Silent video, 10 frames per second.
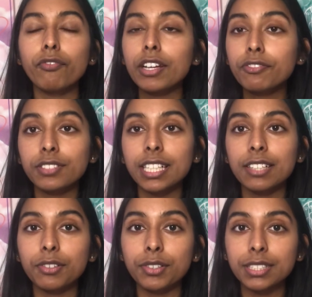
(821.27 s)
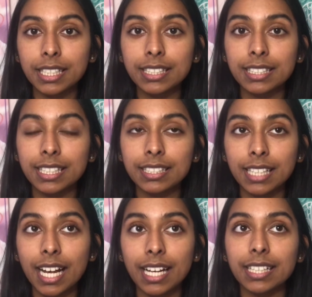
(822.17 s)
15 or 16
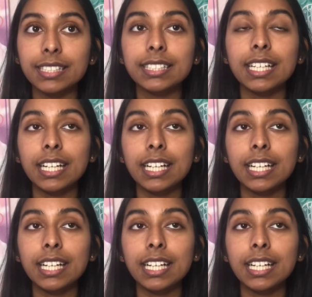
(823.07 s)
days